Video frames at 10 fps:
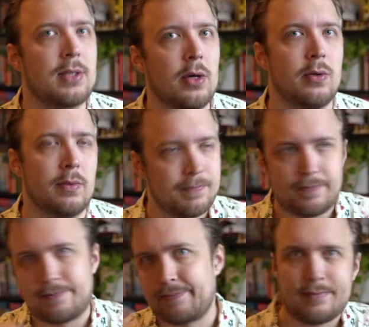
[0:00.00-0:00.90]
so
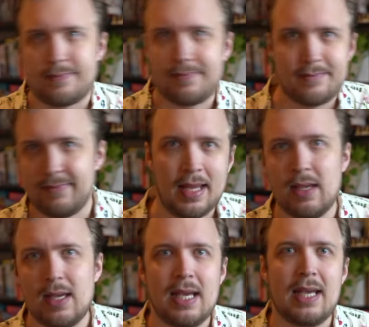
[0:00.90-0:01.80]

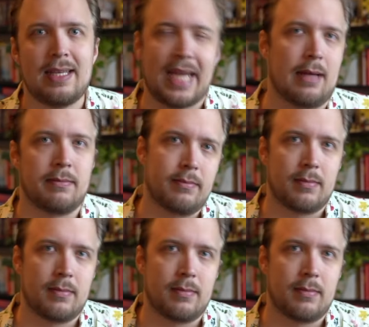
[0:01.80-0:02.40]
yeah,